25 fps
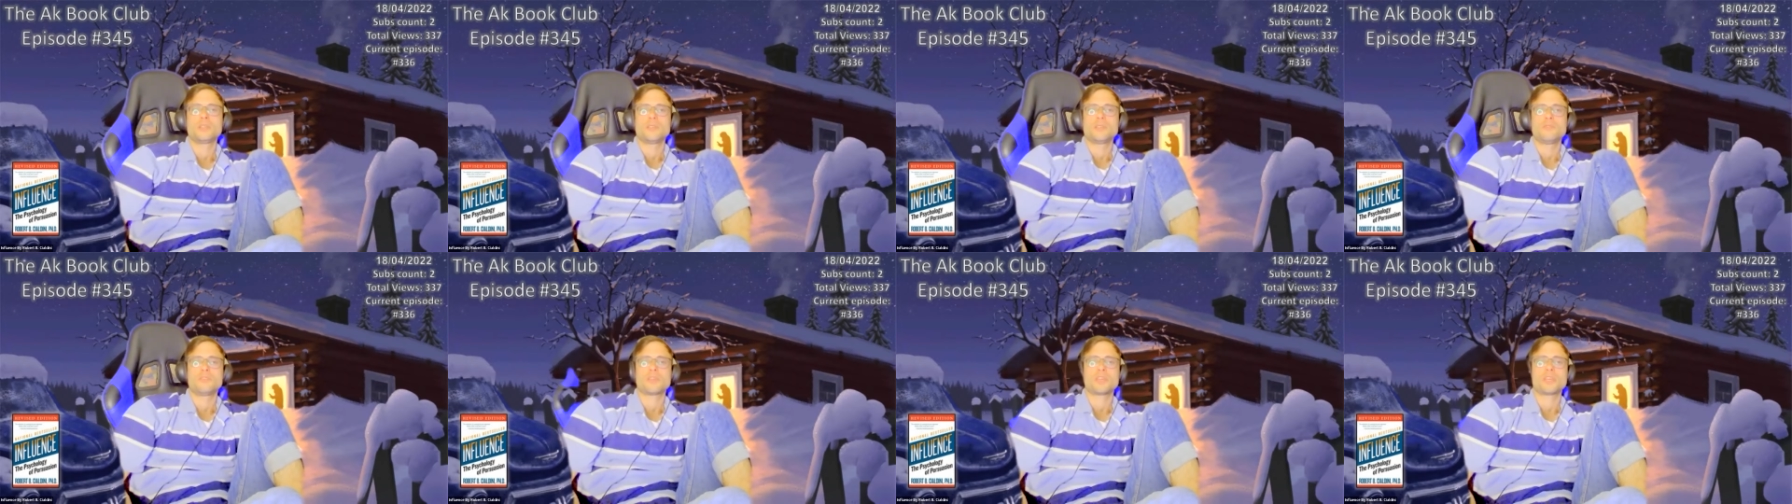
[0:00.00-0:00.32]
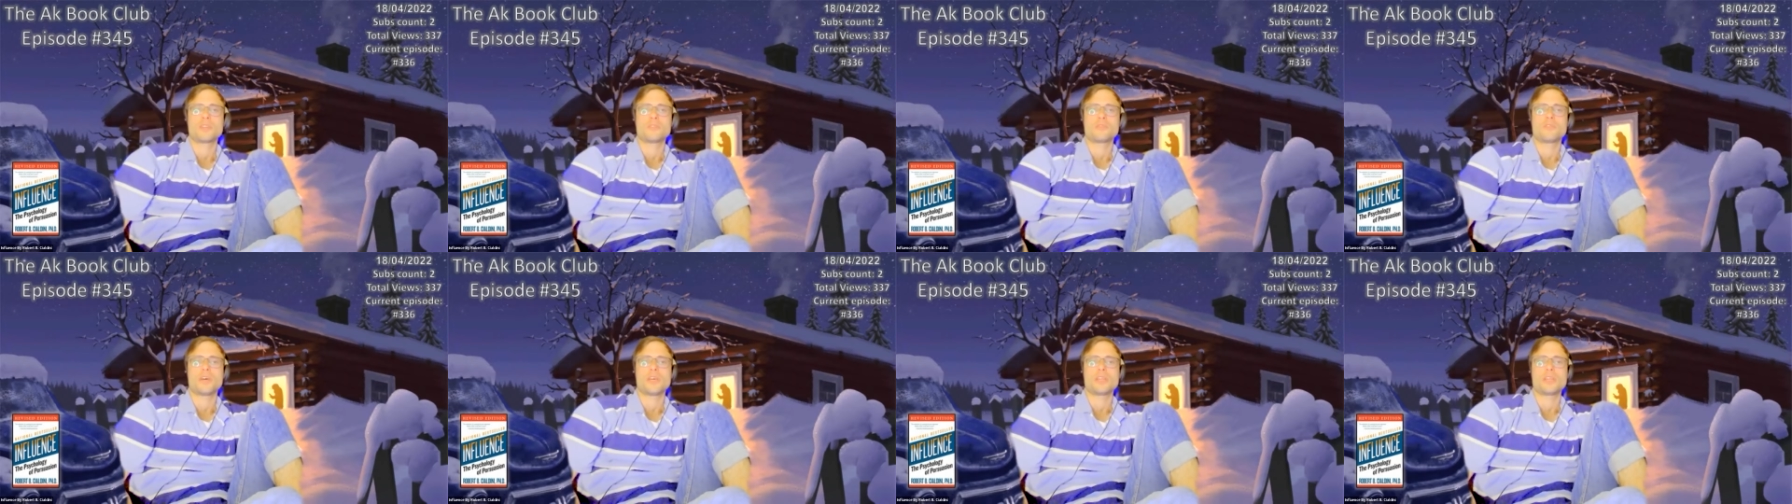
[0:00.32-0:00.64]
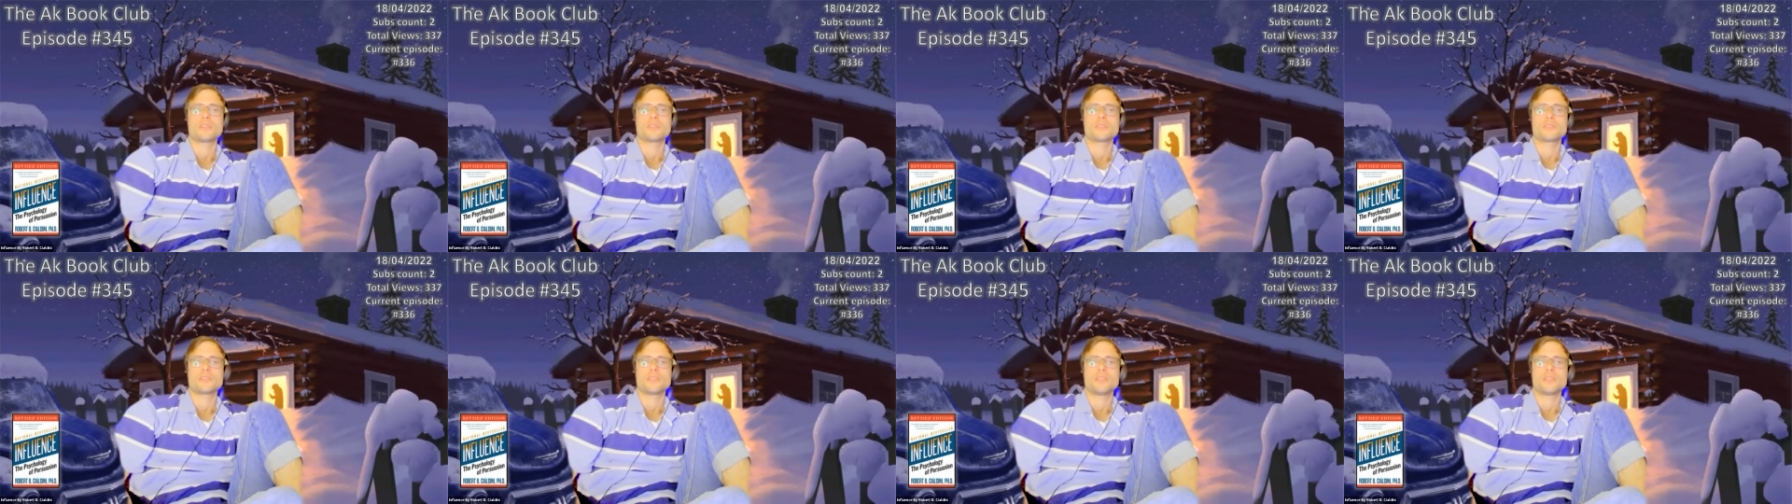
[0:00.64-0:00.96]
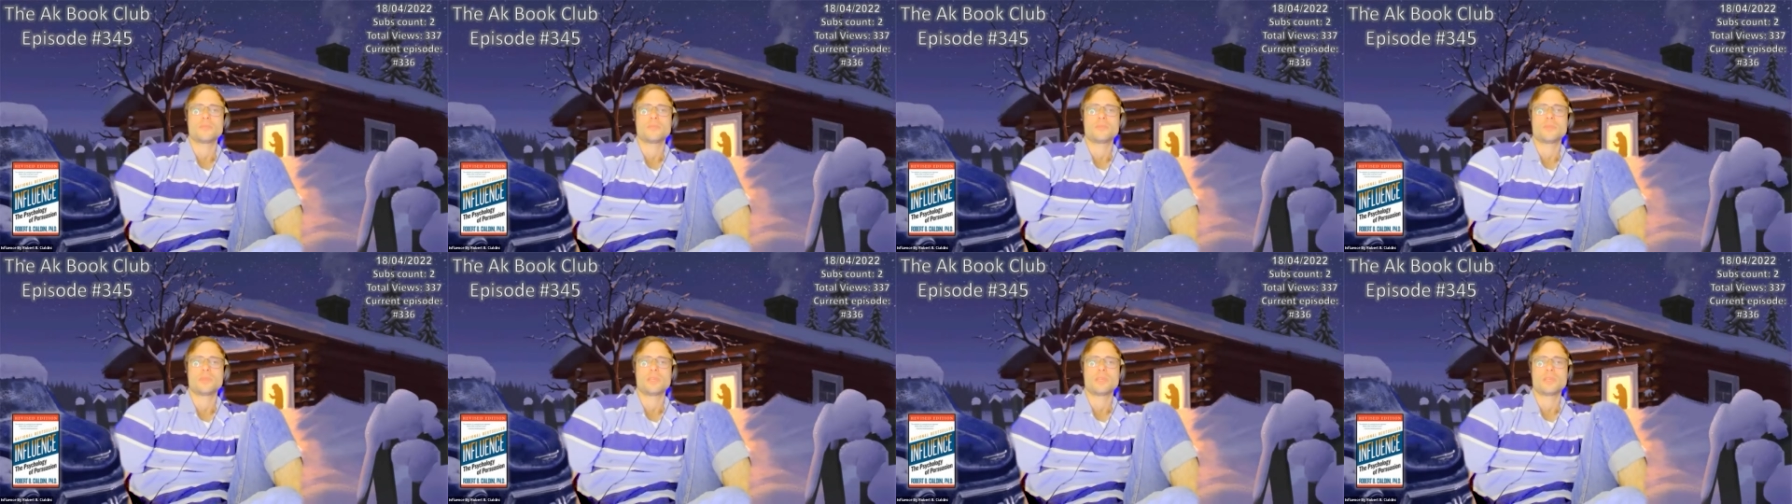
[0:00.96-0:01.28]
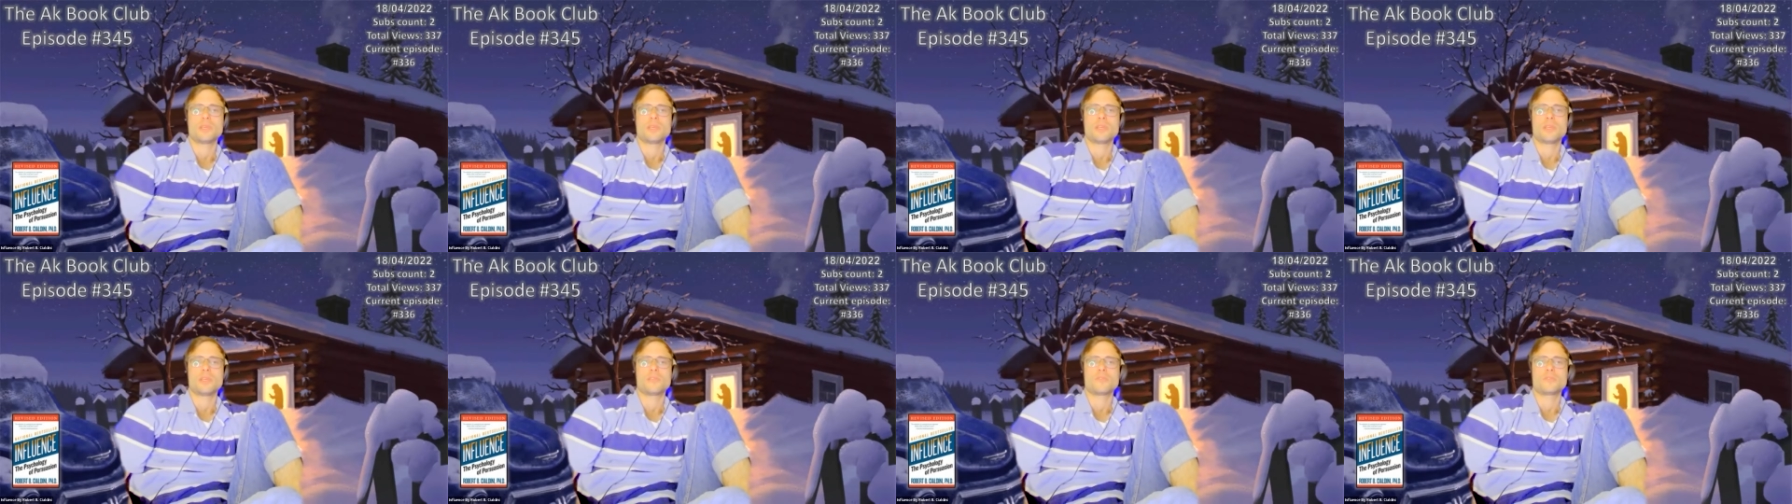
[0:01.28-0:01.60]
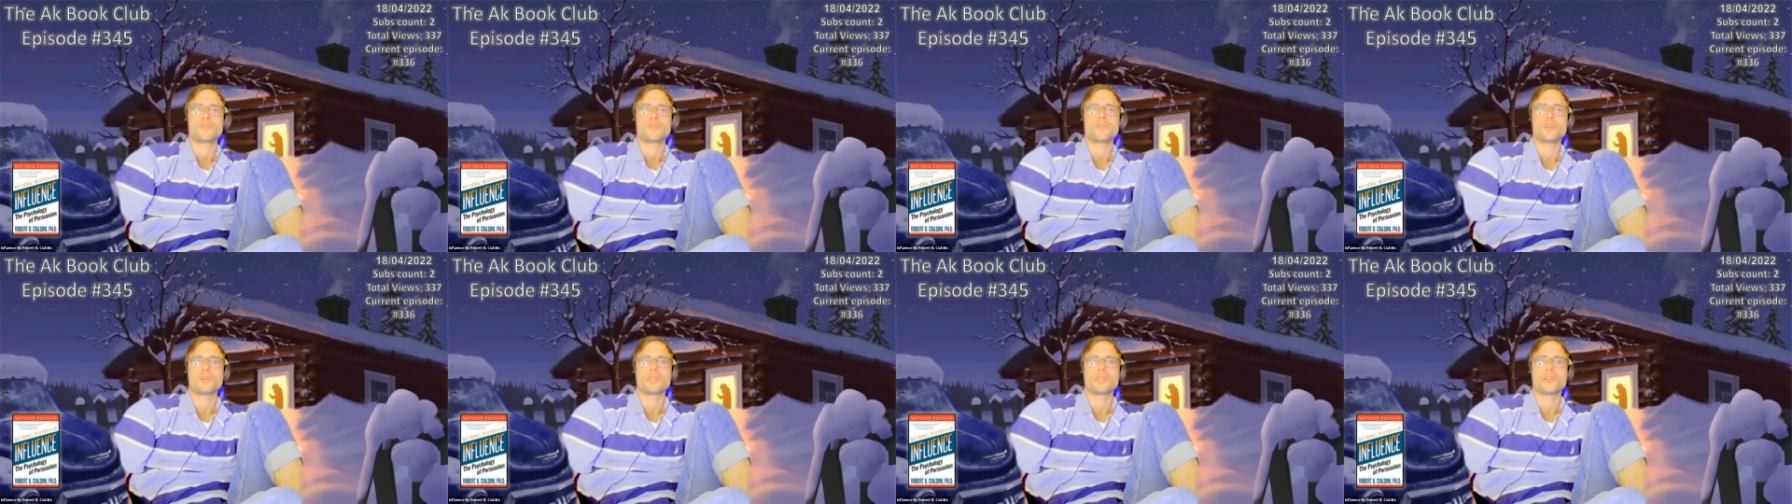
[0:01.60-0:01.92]
You can find them
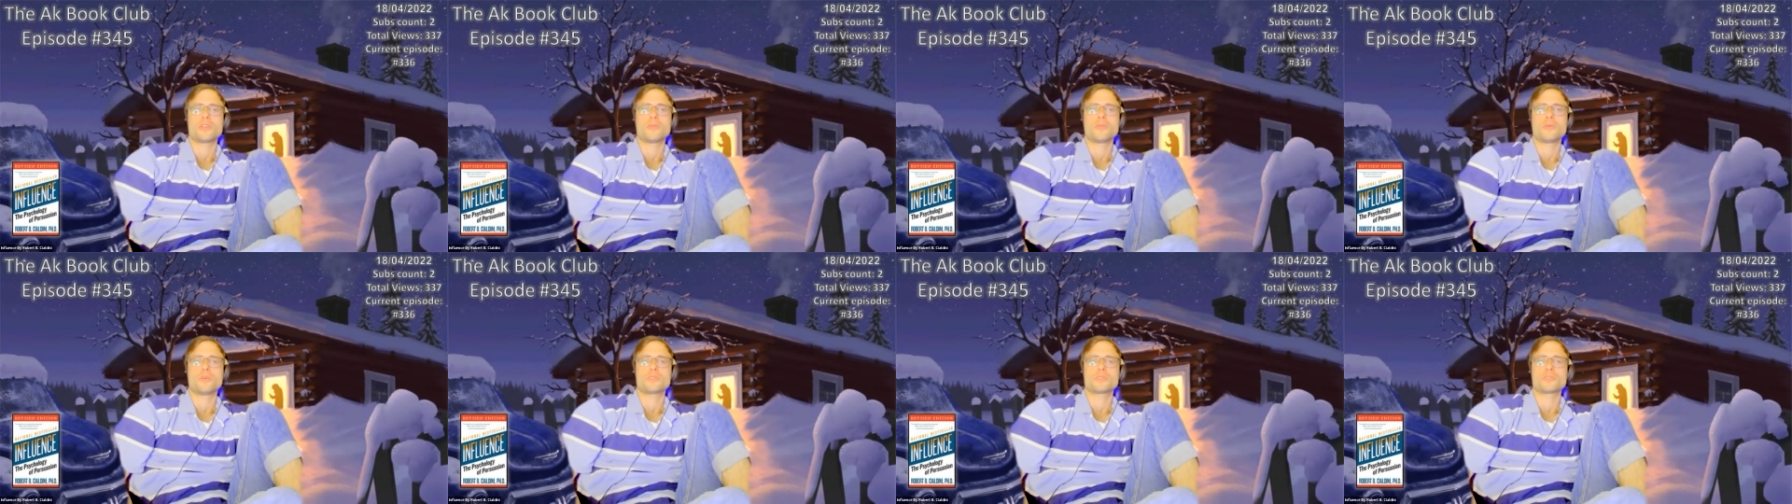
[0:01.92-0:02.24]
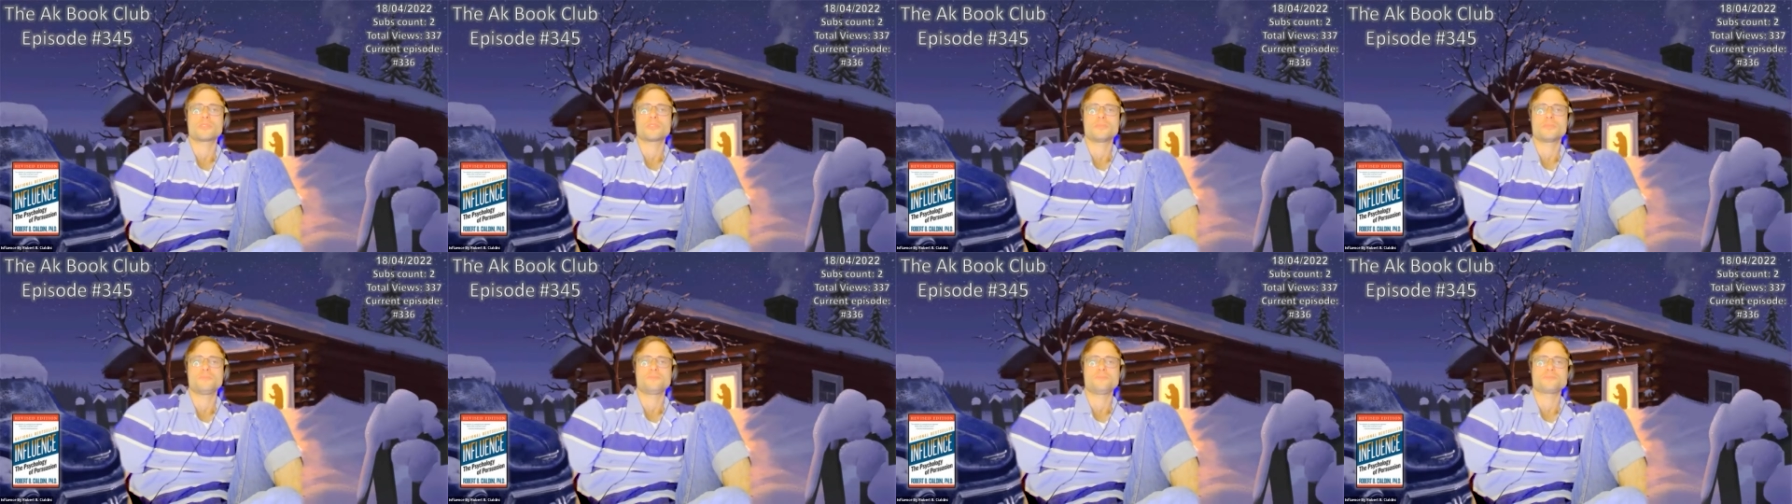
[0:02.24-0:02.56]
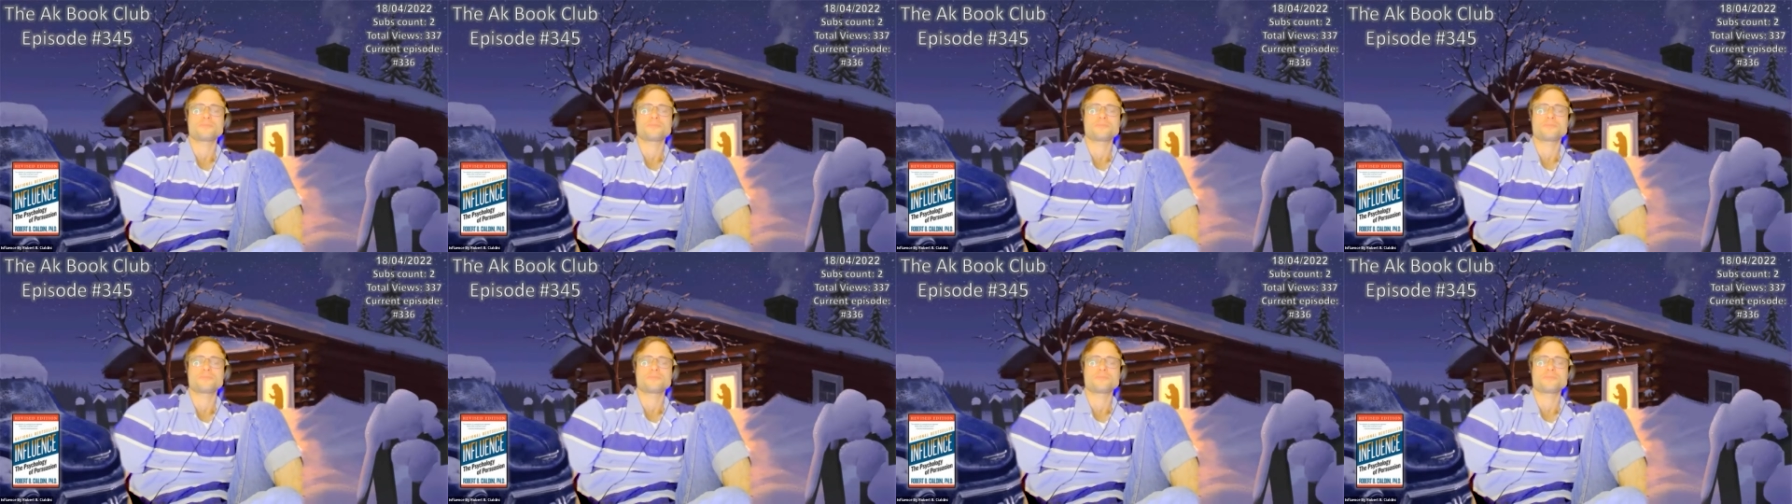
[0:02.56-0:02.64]
fond lowballs